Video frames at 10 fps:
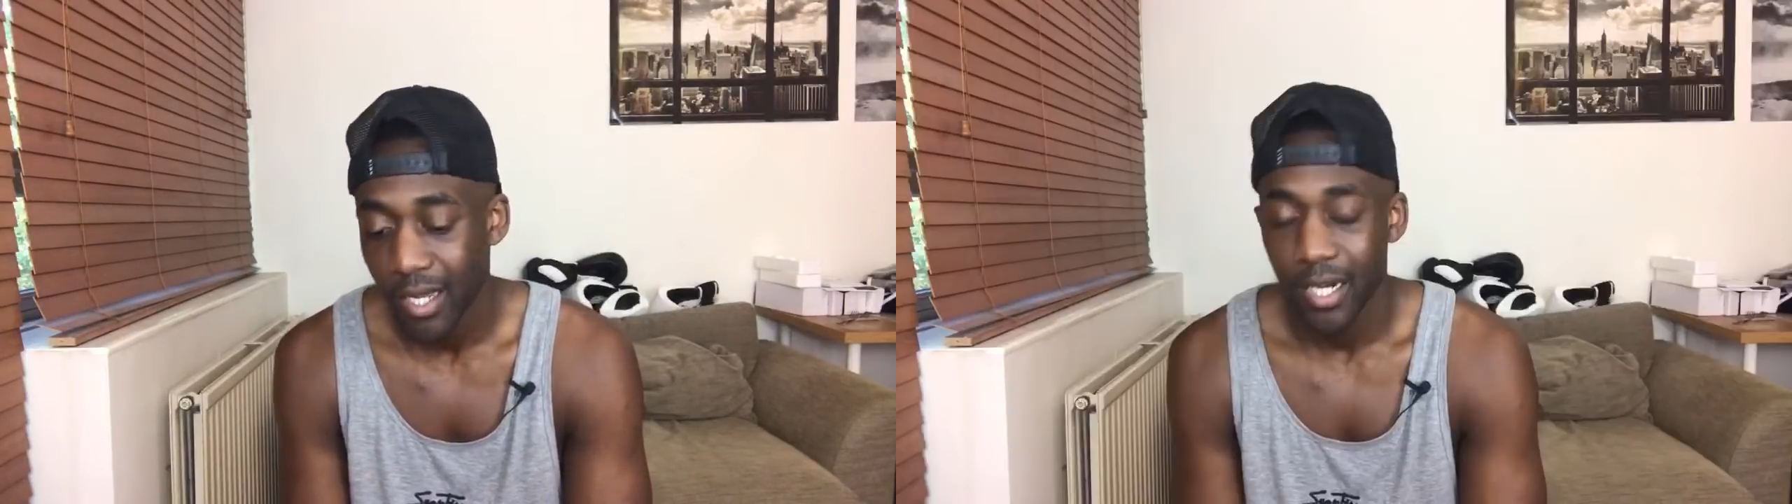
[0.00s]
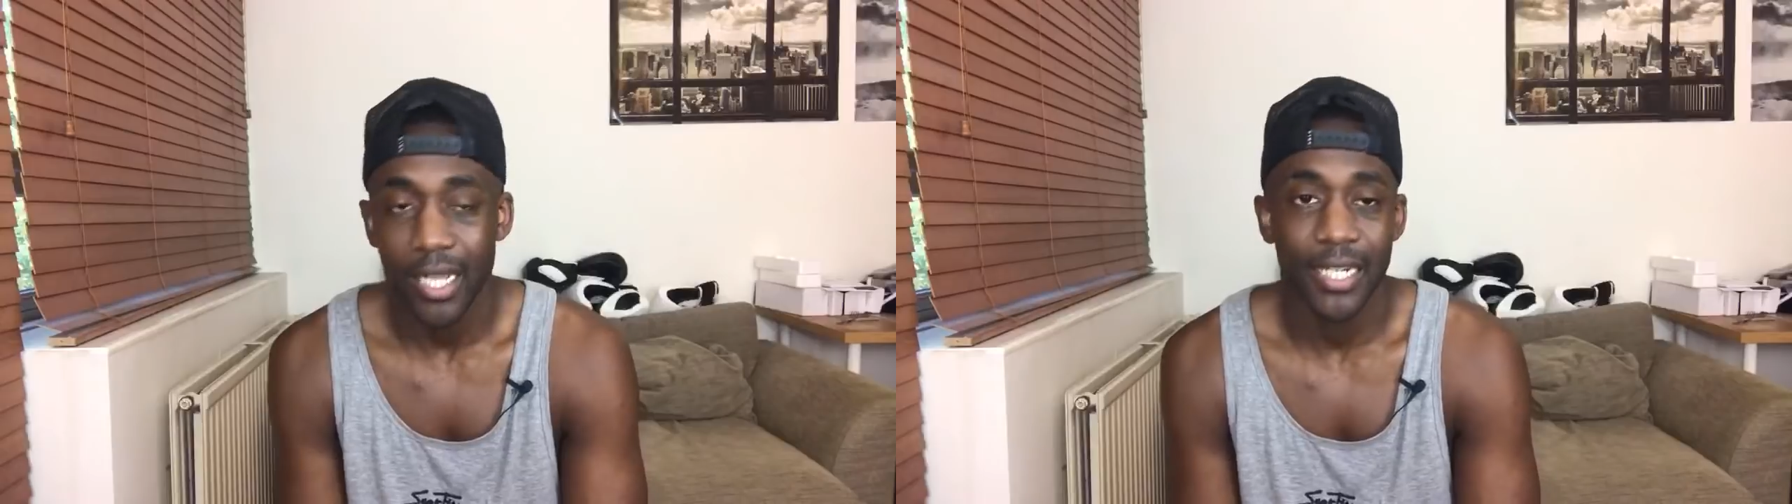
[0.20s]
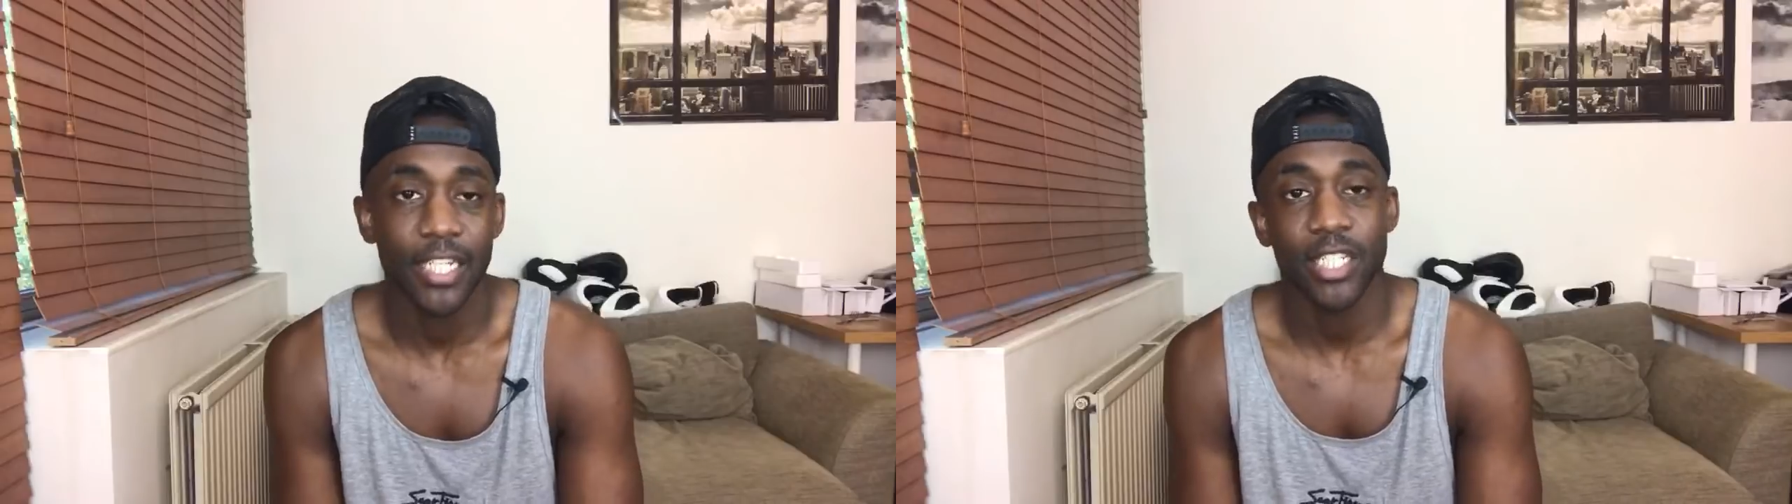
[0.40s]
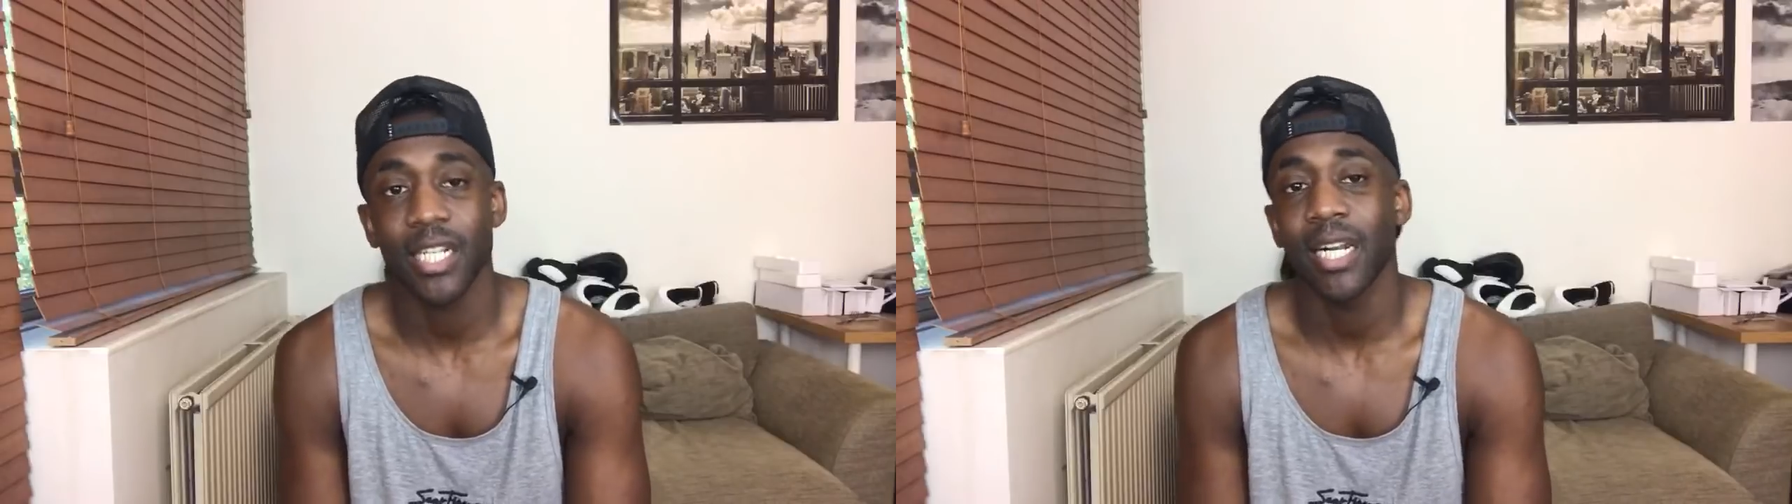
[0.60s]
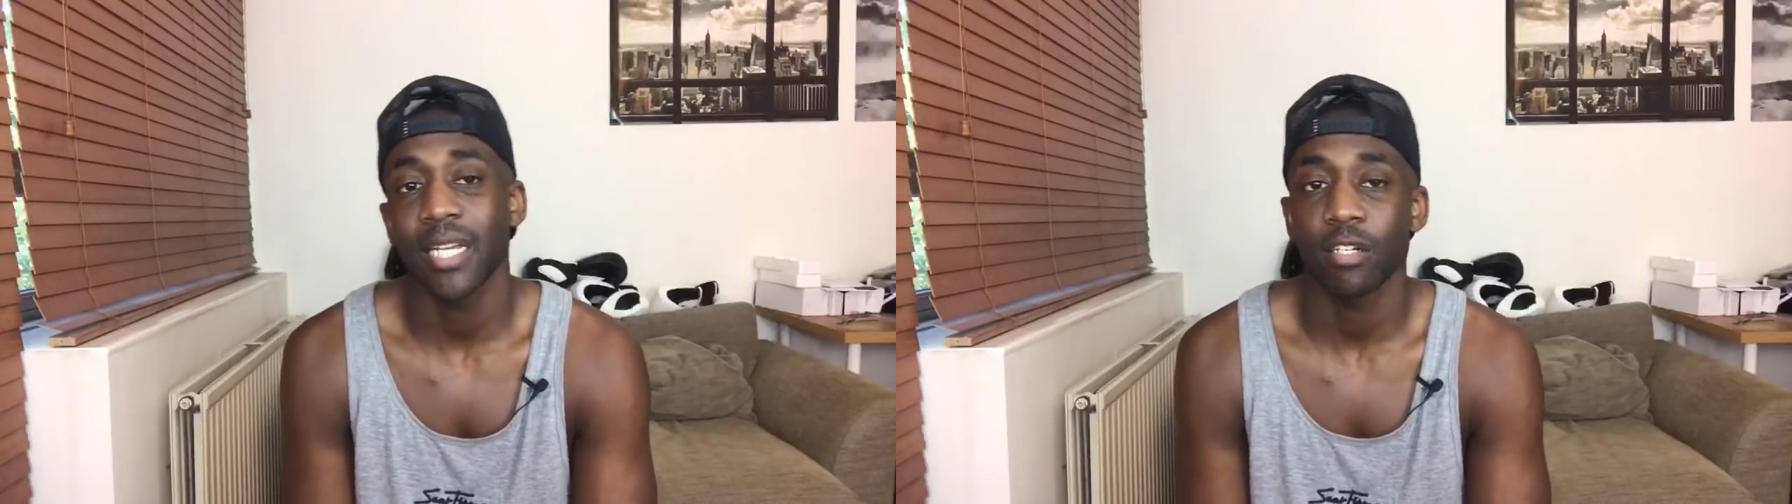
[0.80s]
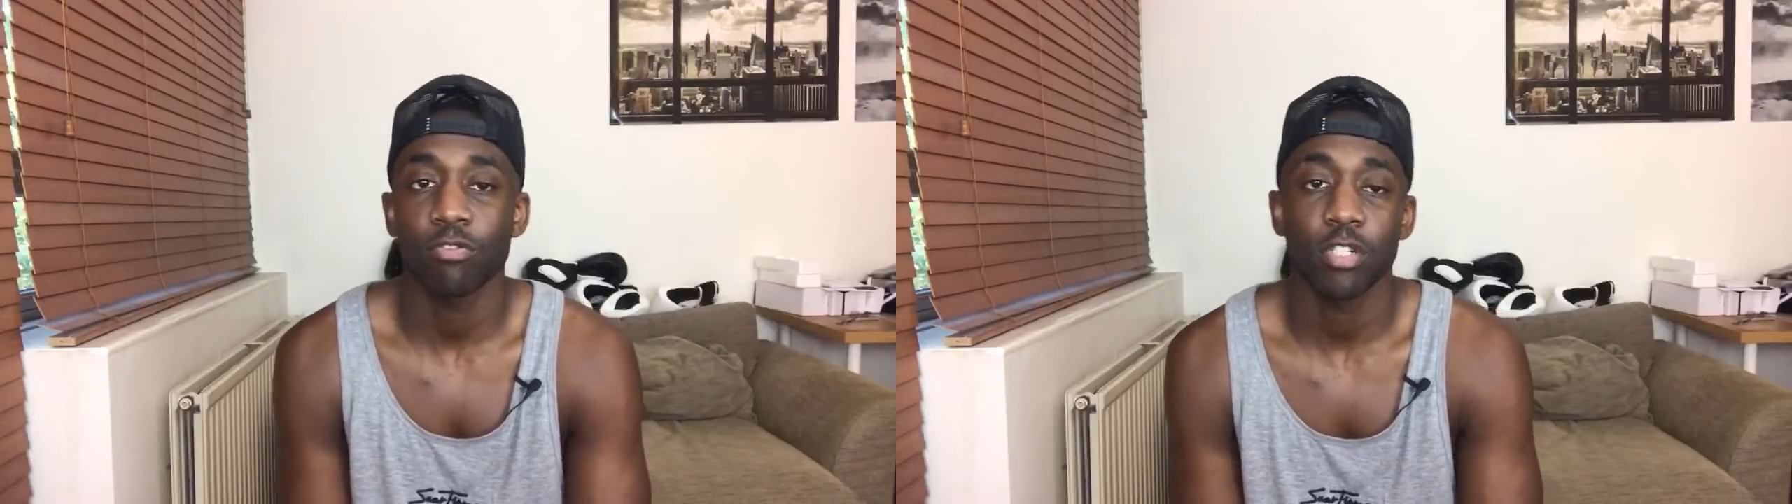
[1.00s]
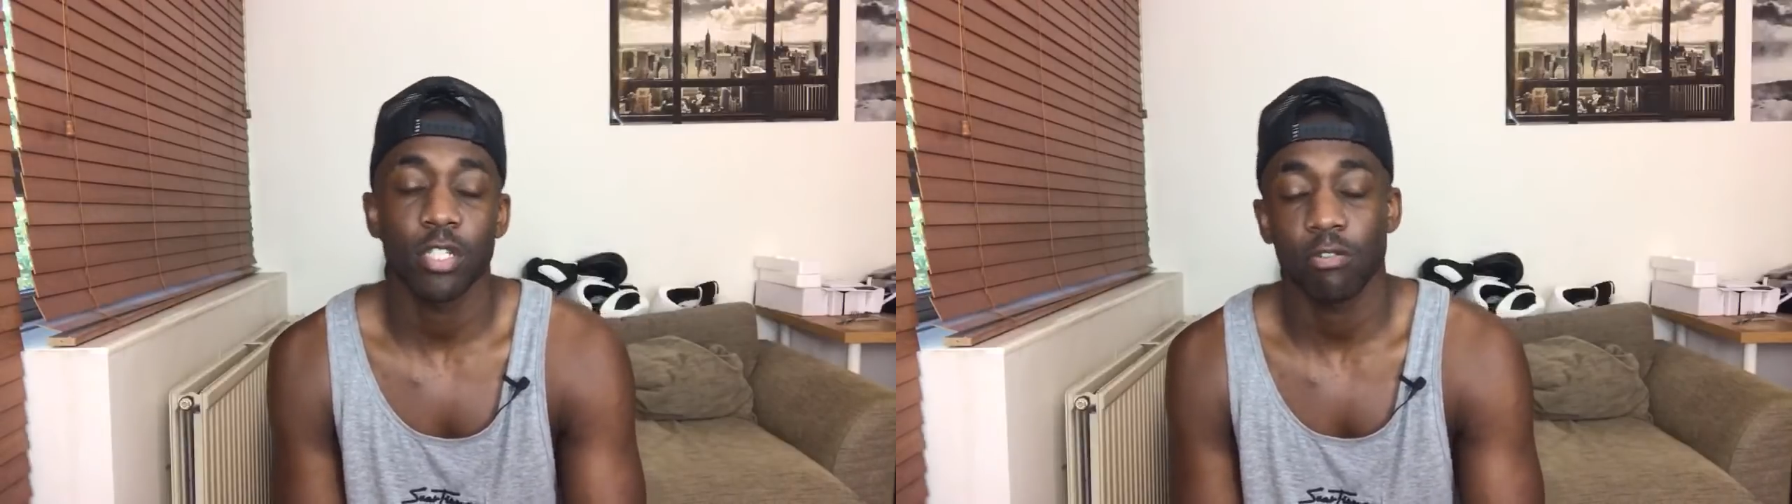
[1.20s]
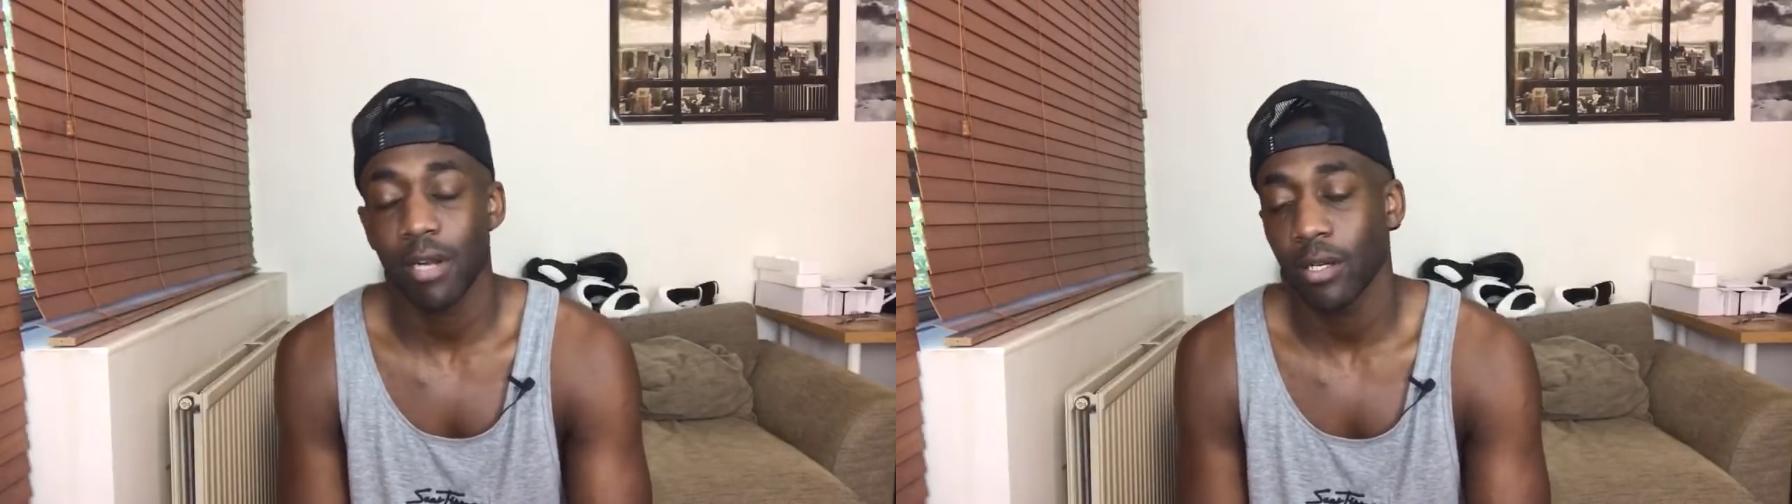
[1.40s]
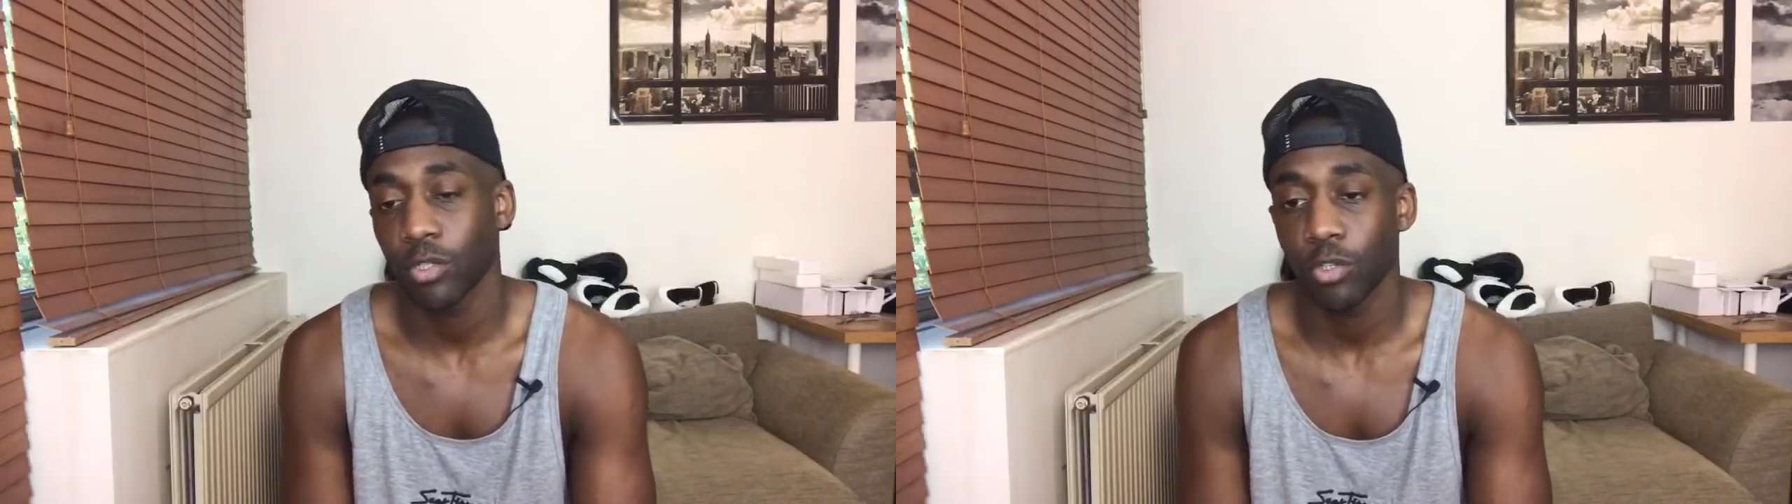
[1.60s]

Like they just glide across the ground.